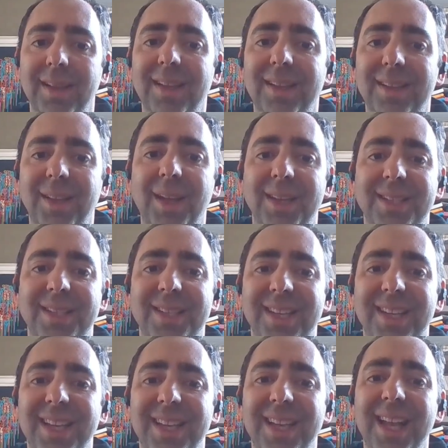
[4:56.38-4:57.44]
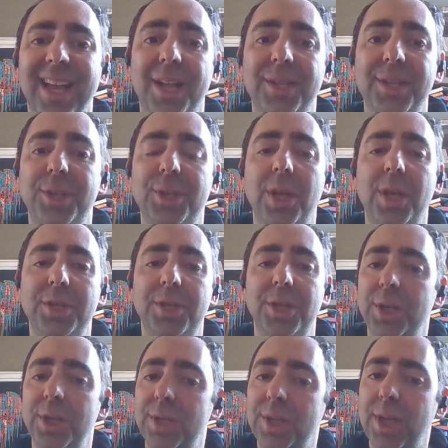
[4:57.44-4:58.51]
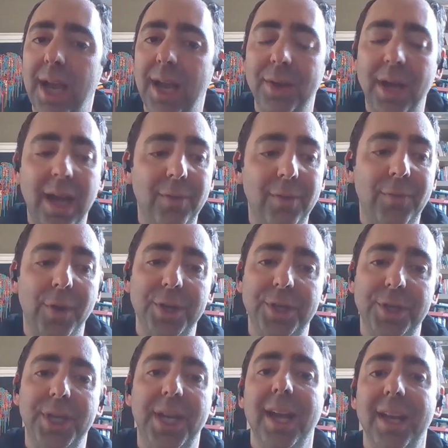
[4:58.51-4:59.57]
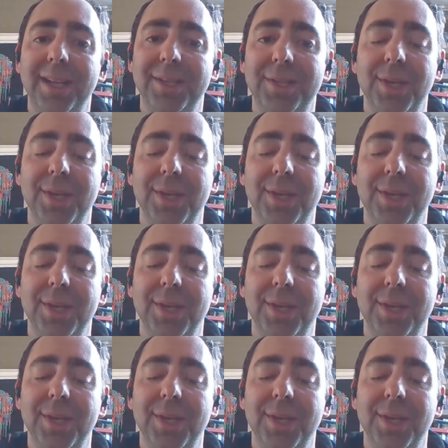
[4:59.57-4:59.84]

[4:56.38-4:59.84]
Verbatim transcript: yeah. Nice. And did you? And she, how how far did you get in